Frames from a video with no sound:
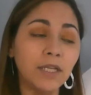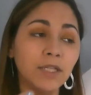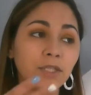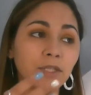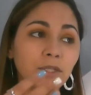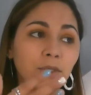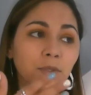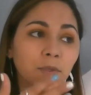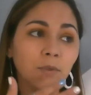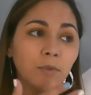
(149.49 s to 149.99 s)

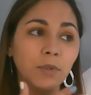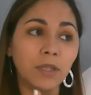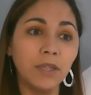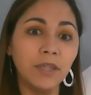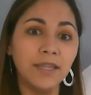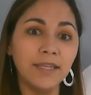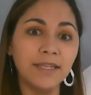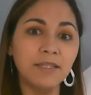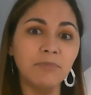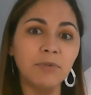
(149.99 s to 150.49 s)
to
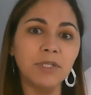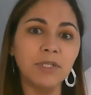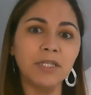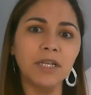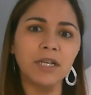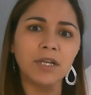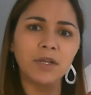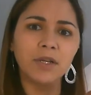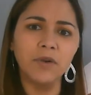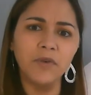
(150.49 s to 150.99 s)
this
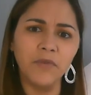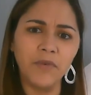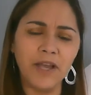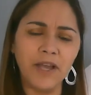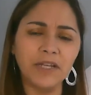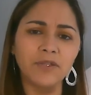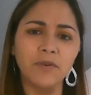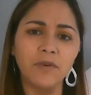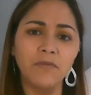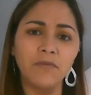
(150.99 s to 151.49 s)
particular
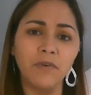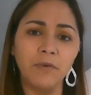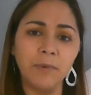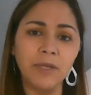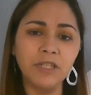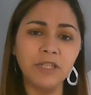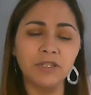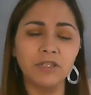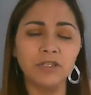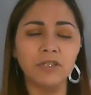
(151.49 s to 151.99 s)
factual
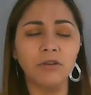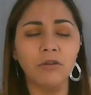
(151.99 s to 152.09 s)
information.